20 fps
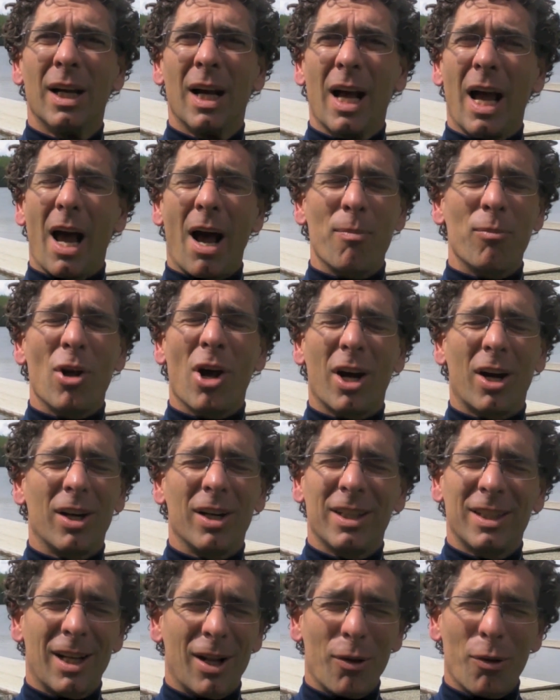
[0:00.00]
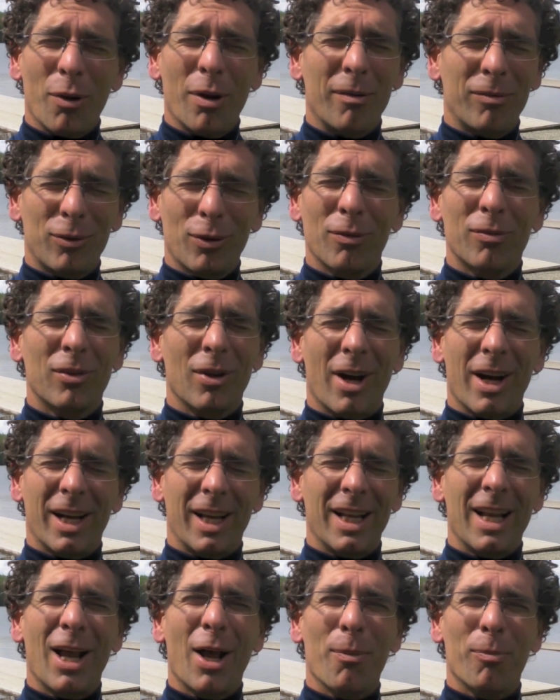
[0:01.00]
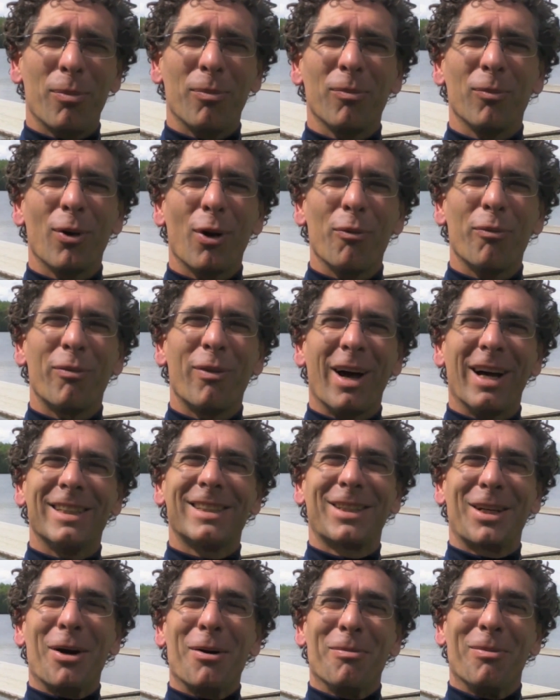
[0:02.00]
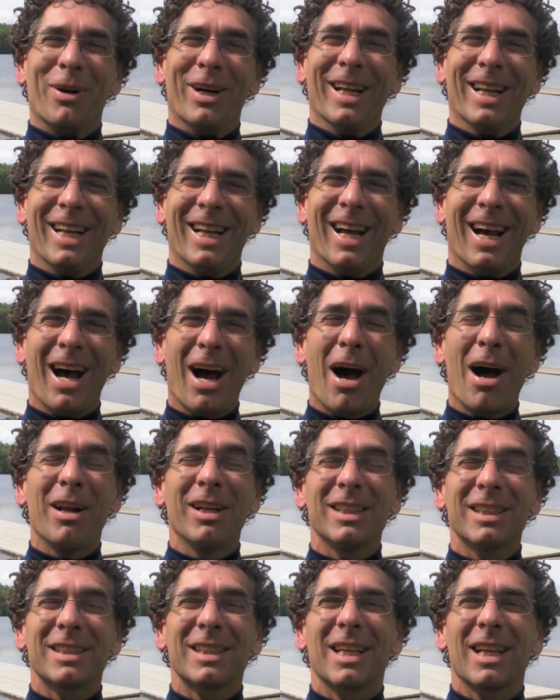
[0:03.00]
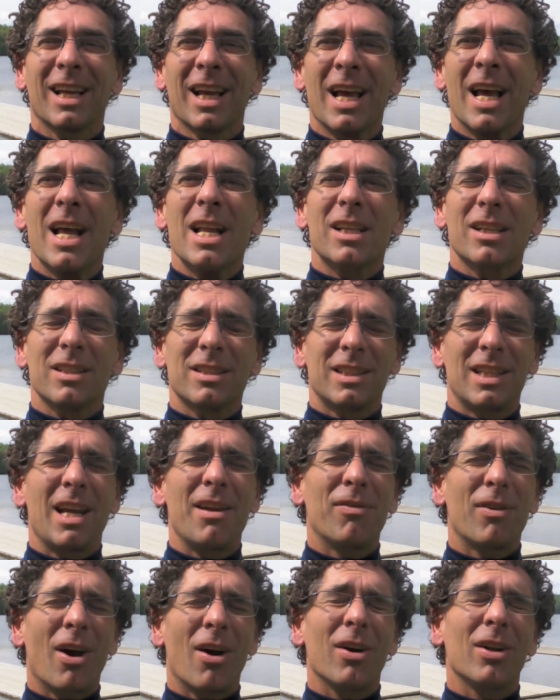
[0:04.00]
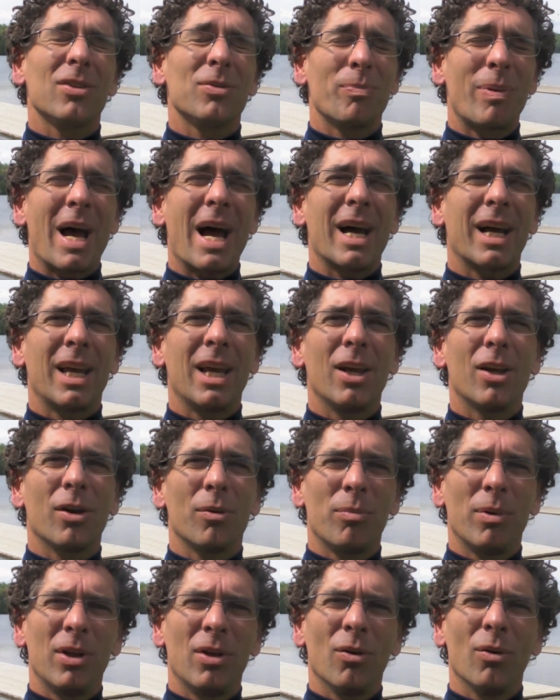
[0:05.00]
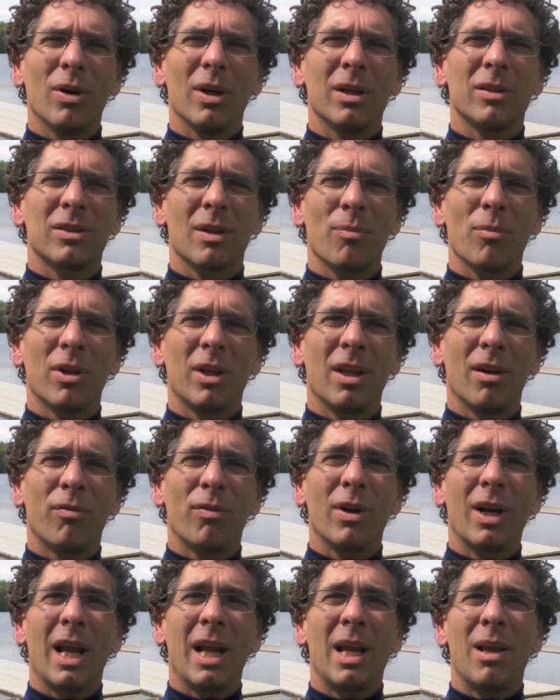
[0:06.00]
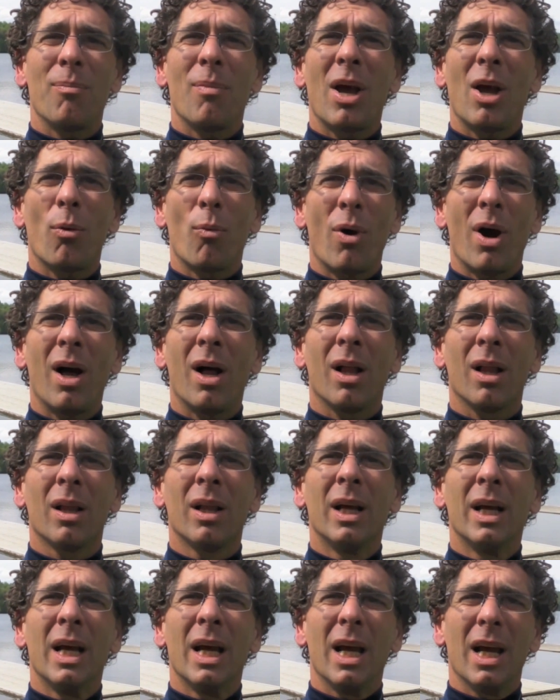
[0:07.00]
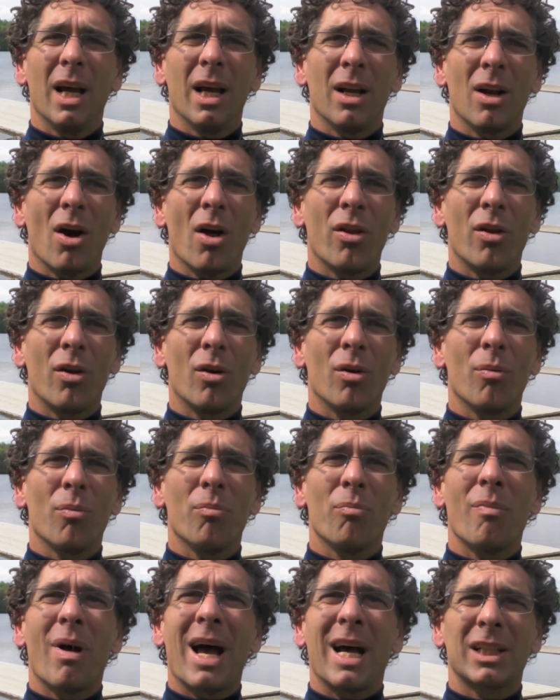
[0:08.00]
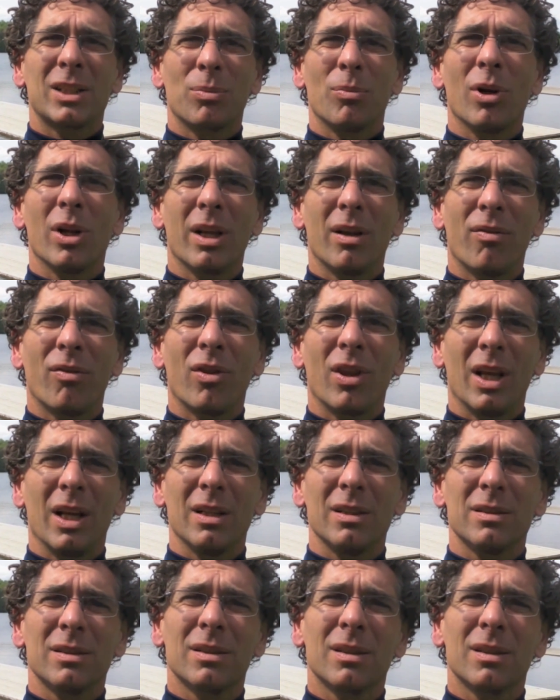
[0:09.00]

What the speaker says: I'm not going to tell Olaf Tufte I can help him row faster, but I just think to safeguard his back, he could be doing something different, and he may well in other maximal lift things.